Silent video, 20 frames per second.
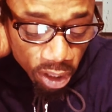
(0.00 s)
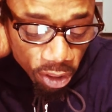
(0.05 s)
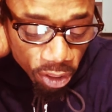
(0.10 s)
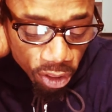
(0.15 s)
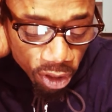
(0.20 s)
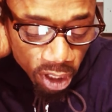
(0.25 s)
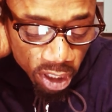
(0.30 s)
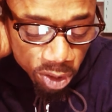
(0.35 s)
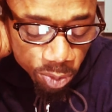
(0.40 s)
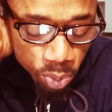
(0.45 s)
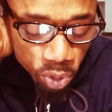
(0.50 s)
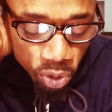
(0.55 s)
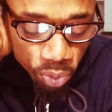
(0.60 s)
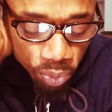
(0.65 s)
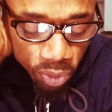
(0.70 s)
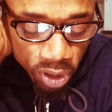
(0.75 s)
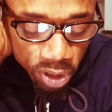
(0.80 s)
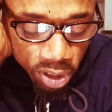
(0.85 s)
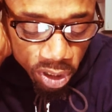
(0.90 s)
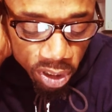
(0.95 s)
and thus
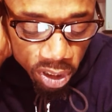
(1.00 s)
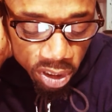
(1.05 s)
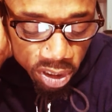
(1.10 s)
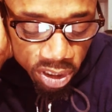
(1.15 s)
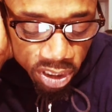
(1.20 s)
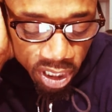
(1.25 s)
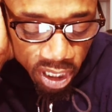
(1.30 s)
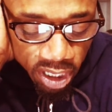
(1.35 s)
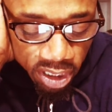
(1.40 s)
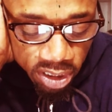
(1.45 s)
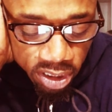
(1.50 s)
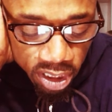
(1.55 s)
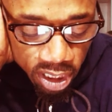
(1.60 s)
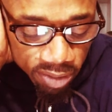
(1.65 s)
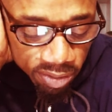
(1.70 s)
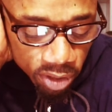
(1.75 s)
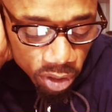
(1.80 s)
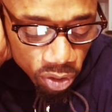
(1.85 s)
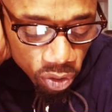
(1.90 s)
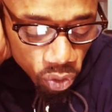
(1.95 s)
put me to the test,
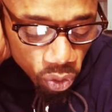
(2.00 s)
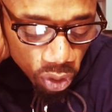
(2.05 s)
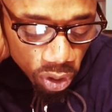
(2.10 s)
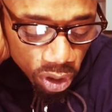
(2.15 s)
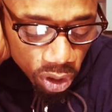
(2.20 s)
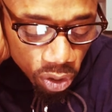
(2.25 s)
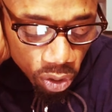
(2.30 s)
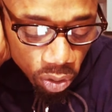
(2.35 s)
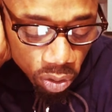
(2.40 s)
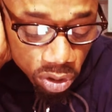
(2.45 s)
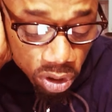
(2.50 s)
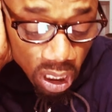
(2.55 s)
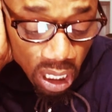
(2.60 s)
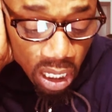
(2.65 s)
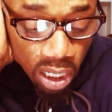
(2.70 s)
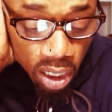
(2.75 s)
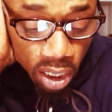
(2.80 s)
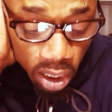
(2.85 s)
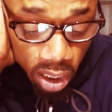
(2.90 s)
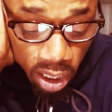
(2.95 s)
saith the Lord of hosts,
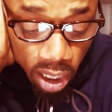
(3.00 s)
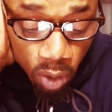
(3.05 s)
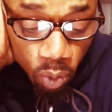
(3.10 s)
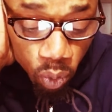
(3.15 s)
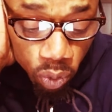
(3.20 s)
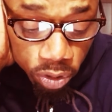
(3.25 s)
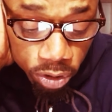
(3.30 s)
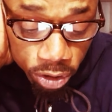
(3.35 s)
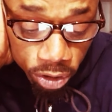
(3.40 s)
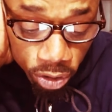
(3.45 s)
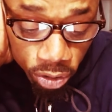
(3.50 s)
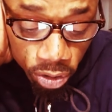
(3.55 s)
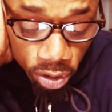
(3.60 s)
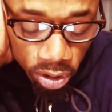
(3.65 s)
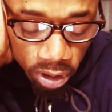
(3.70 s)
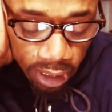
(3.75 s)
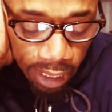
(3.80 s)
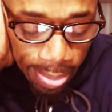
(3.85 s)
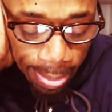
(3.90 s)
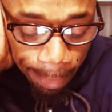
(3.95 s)
and I will
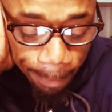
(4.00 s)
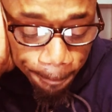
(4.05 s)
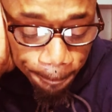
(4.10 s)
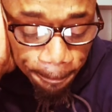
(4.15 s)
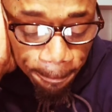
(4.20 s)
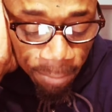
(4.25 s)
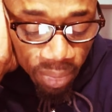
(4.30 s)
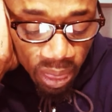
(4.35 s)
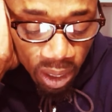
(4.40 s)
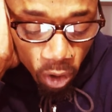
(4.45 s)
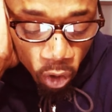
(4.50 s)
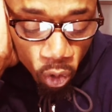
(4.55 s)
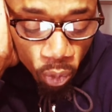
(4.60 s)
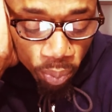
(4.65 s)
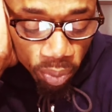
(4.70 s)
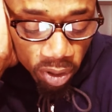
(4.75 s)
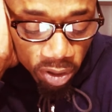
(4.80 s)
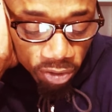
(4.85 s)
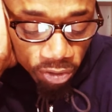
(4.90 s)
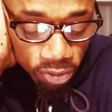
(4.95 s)
surely
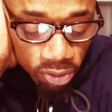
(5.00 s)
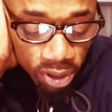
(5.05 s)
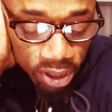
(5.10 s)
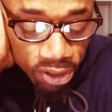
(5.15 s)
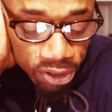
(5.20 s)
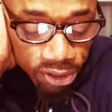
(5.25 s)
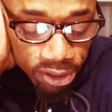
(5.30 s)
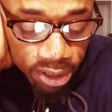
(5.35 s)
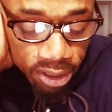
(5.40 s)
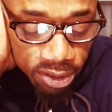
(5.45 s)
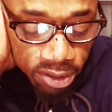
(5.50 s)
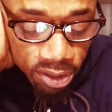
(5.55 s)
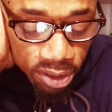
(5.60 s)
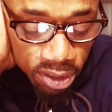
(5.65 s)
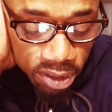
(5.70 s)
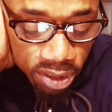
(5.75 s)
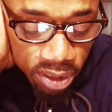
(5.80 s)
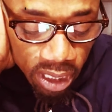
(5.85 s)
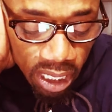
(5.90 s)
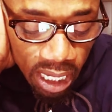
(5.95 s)
open the floodgates of
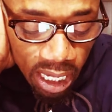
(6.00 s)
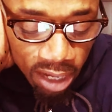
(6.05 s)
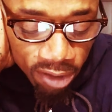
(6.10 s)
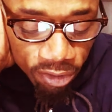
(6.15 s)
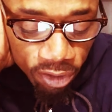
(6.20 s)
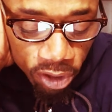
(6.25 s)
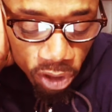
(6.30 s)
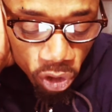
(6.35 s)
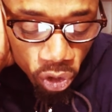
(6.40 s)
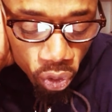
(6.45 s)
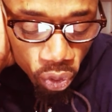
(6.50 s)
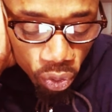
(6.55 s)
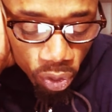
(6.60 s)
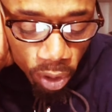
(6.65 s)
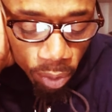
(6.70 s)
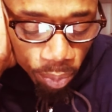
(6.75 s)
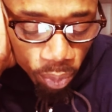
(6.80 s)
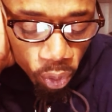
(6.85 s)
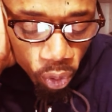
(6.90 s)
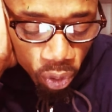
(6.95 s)
the sky for you
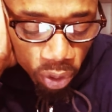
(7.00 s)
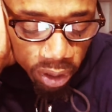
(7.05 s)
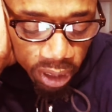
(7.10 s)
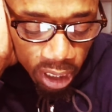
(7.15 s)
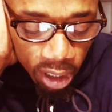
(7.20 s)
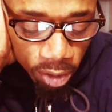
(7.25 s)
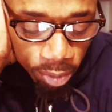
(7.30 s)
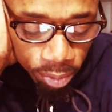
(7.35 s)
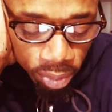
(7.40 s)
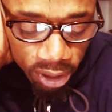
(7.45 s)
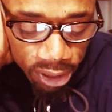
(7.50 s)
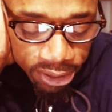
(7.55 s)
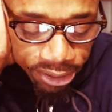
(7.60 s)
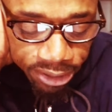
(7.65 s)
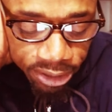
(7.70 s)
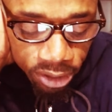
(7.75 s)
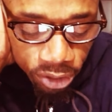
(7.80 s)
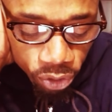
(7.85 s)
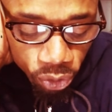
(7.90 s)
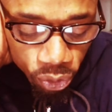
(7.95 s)
and pour down
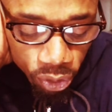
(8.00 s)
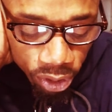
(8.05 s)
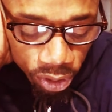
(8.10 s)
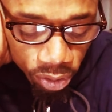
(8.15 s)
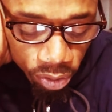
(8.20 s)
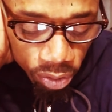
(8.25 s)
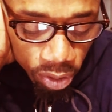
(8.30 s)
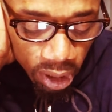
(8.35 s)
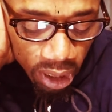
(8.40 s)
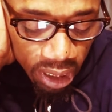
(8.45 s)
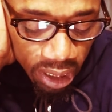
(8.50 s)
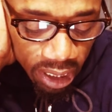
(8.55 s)
blessings on you,